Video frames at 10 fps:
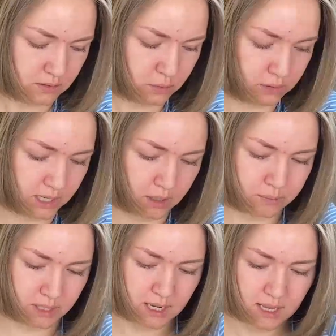cool down,
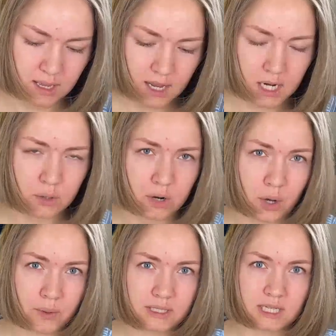but I don't
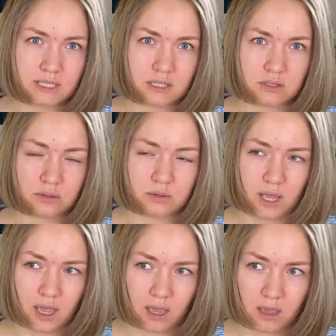always like to do
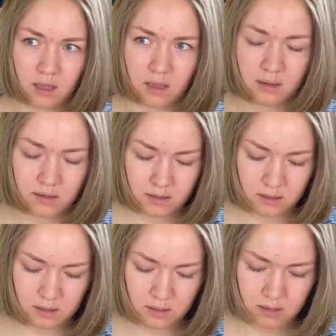a
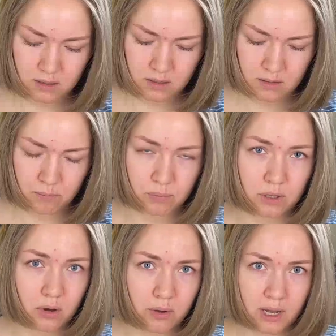
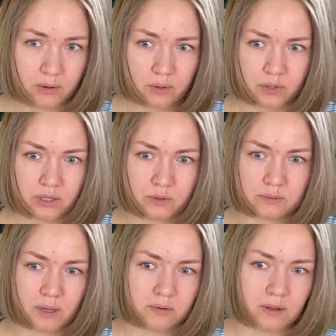blowout or use
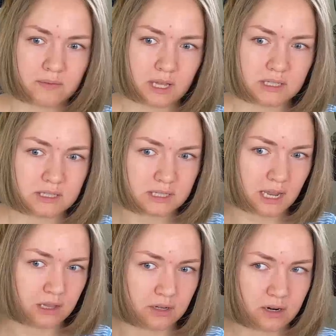my Revlon
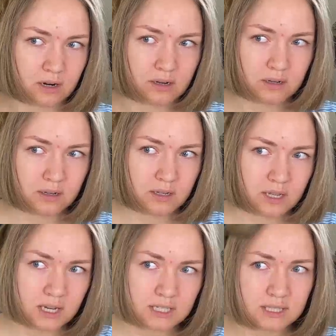styler,
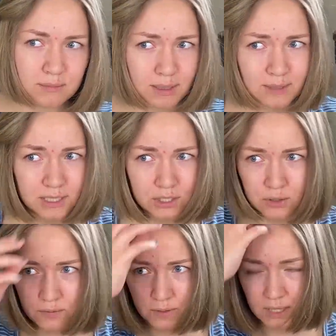because sometimes I just
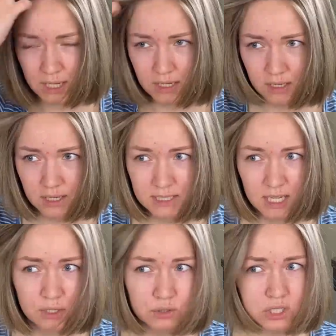don't feel like, because I
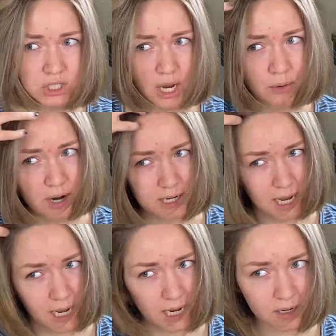usually shower at
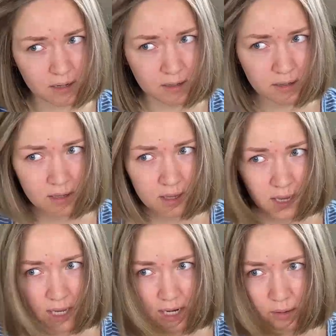night
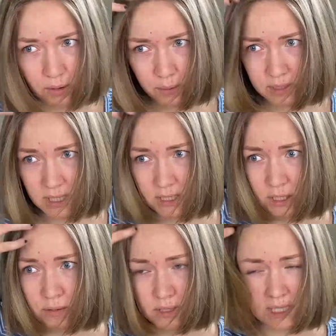and I don't always like to
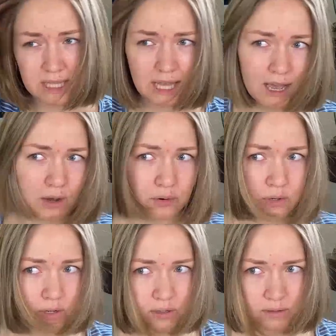use this loud